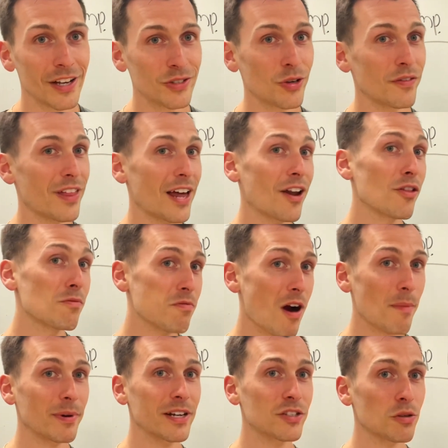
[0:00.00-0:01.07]
So if that other
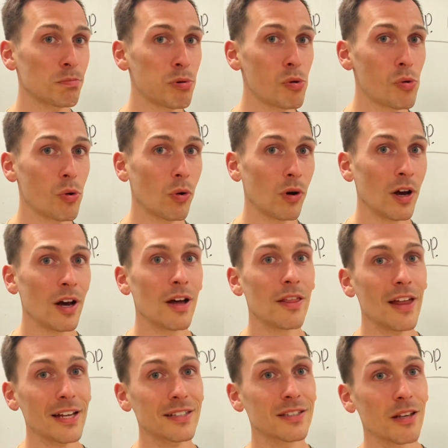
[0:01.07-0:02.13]
property has a pool,
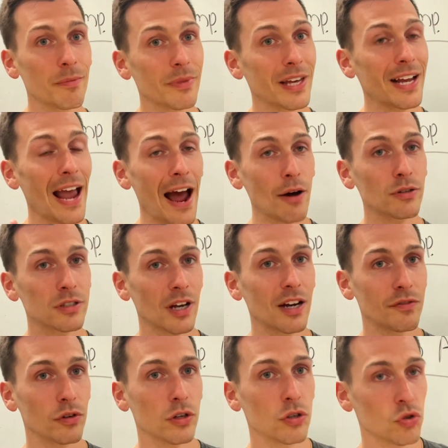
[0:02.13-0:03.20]
that's something outside of
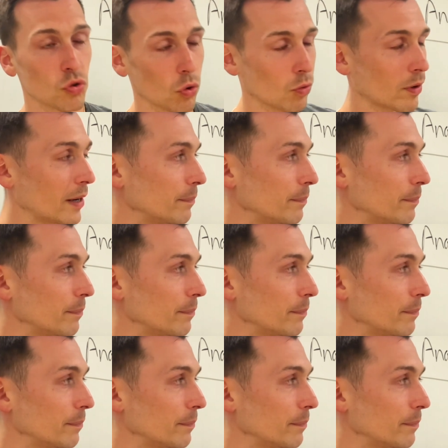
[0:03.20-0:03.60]
your control, right?